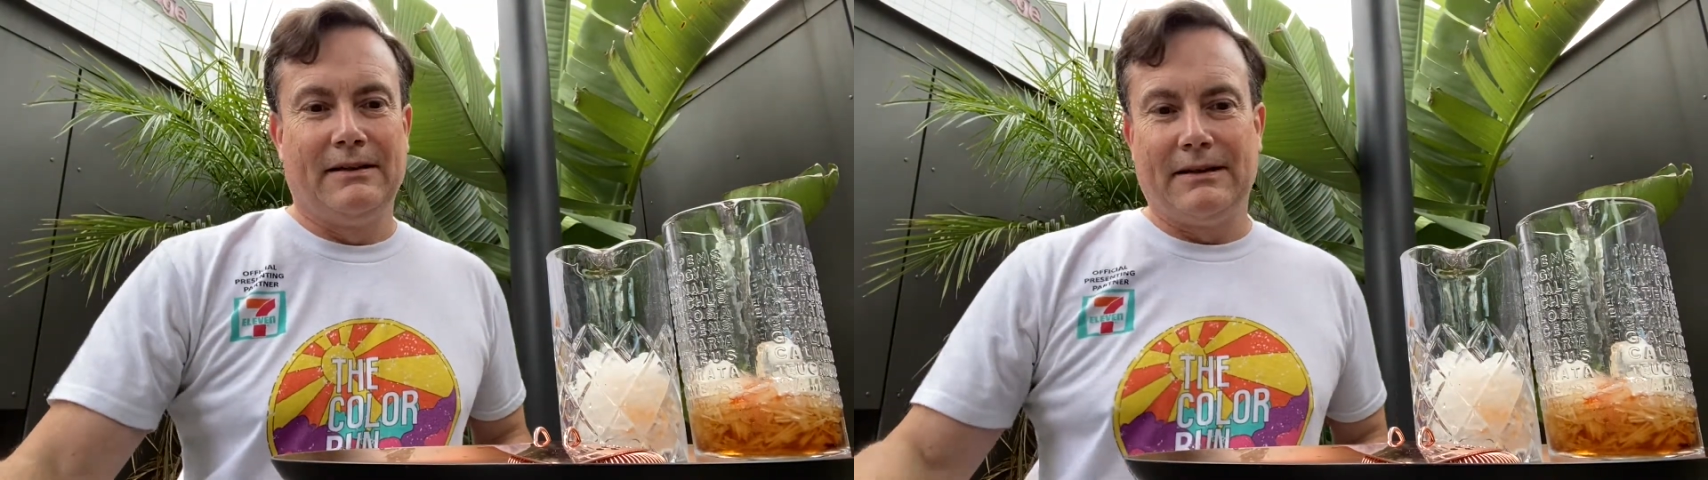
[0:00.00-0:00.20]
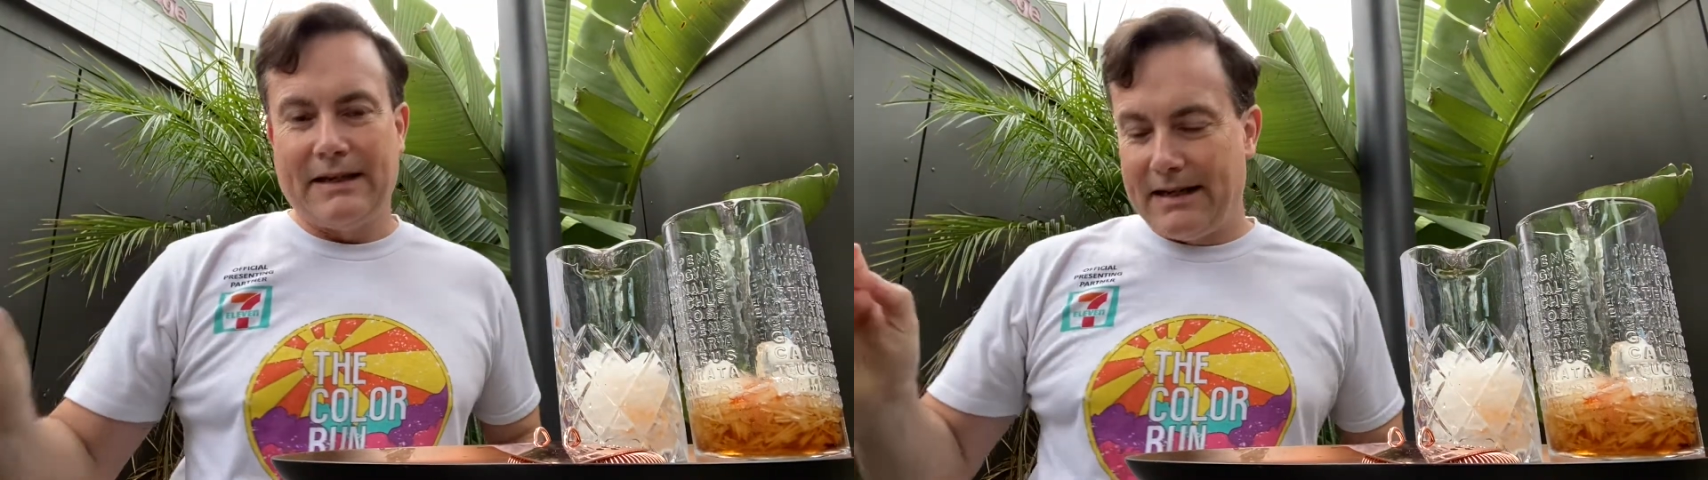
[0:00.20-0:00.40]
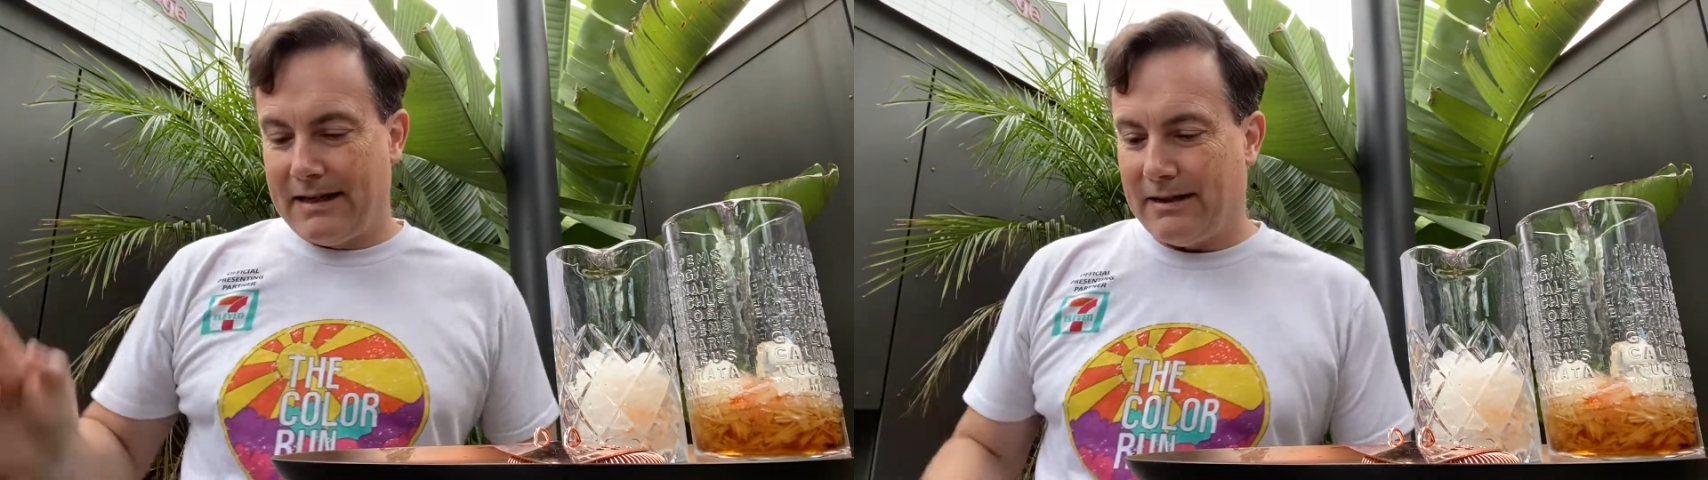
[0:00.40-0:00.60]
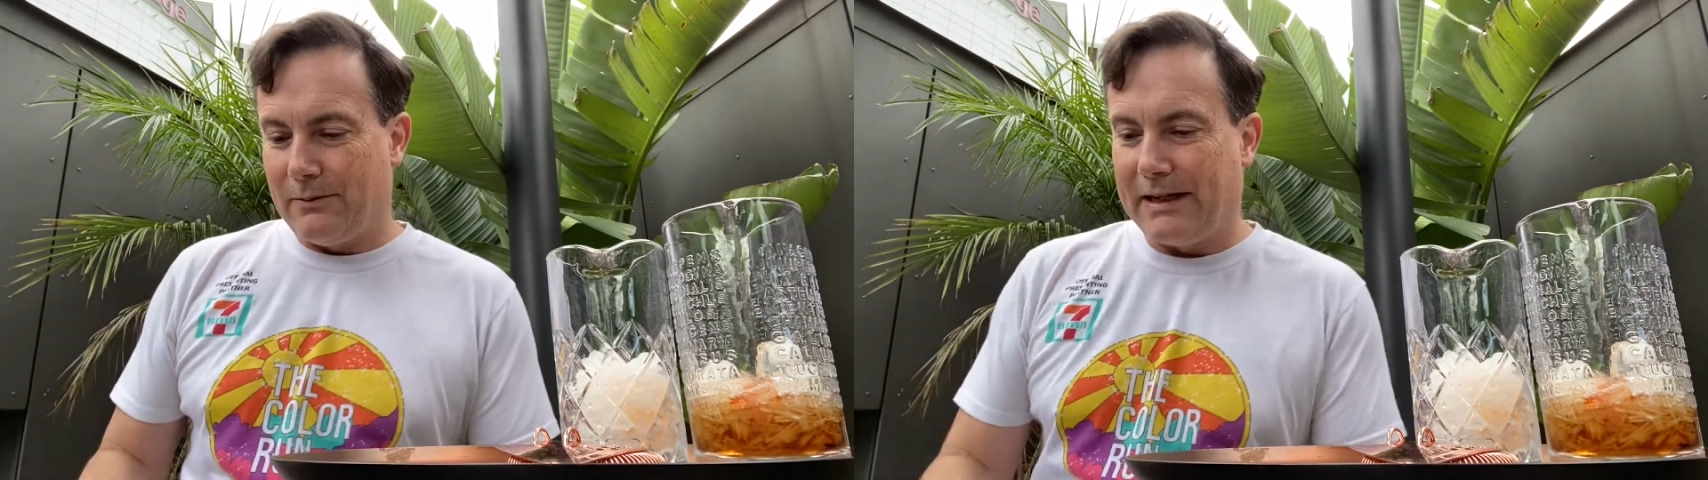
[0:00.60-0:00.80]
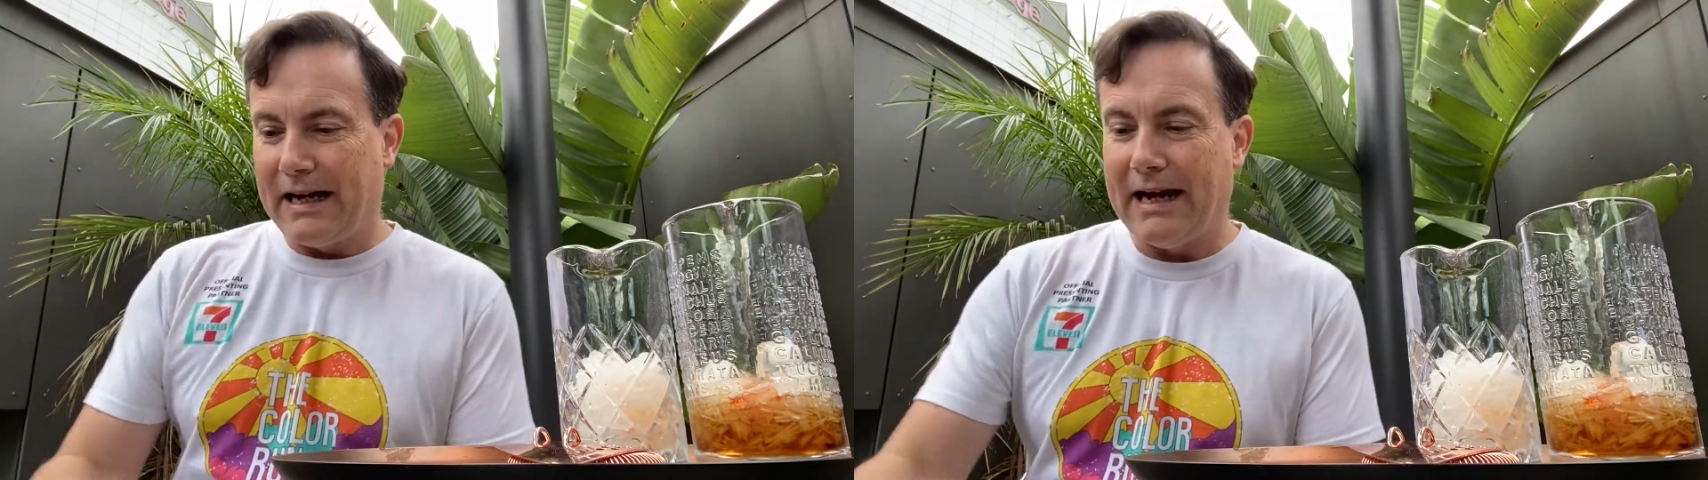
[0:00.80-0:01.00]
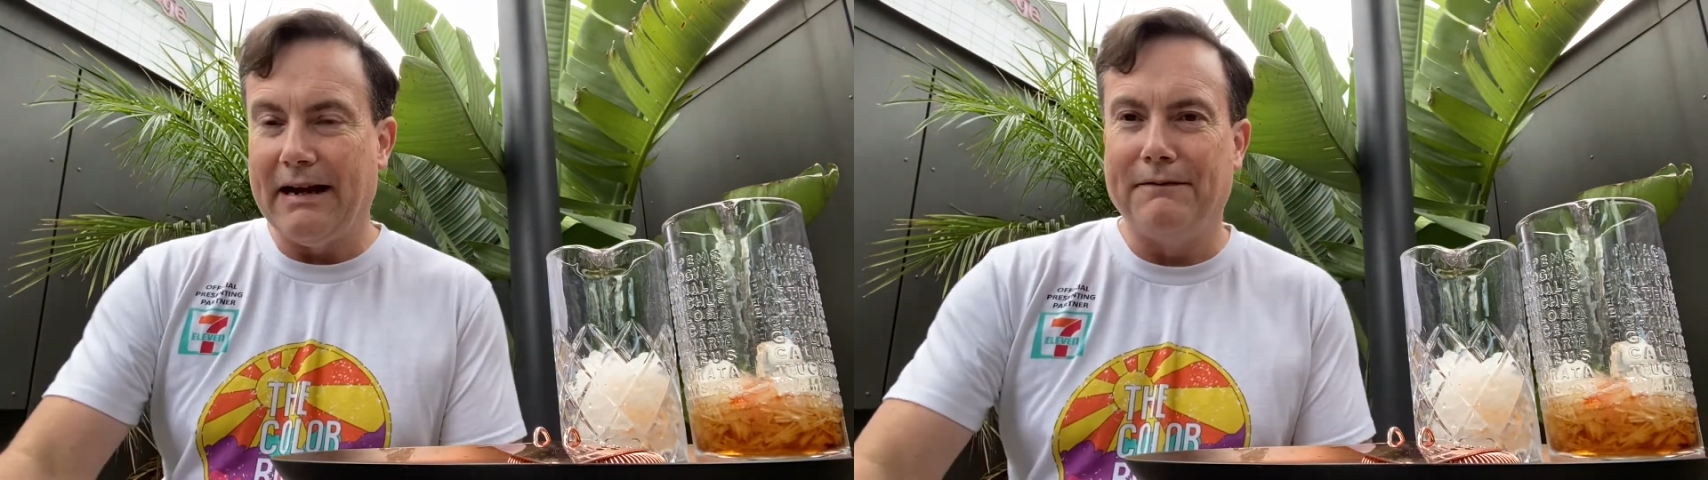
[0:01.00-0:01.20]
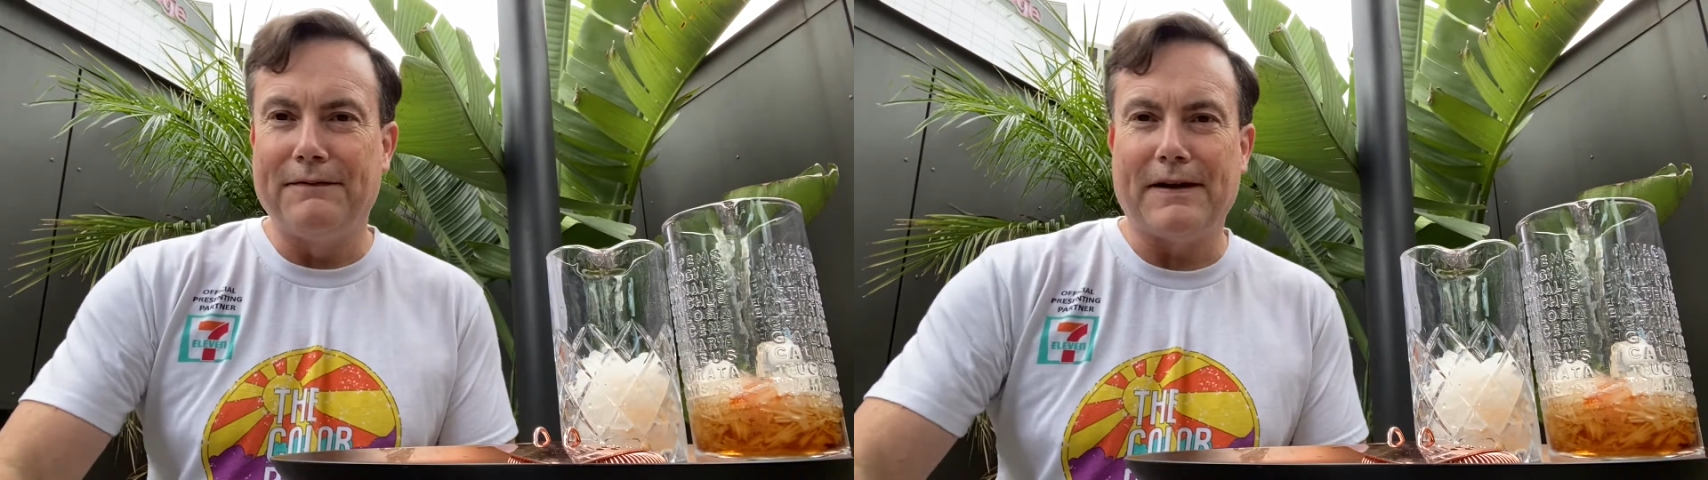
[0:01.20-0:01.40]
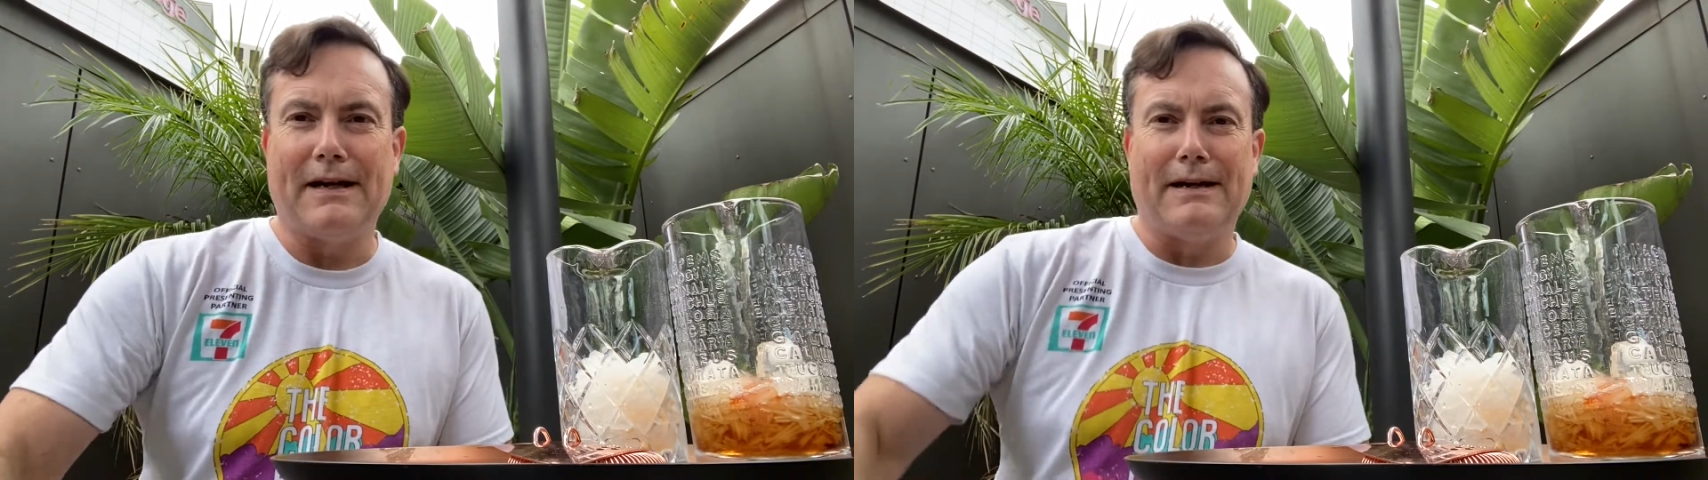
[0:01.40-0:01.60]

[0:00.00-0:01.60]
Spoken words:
There we have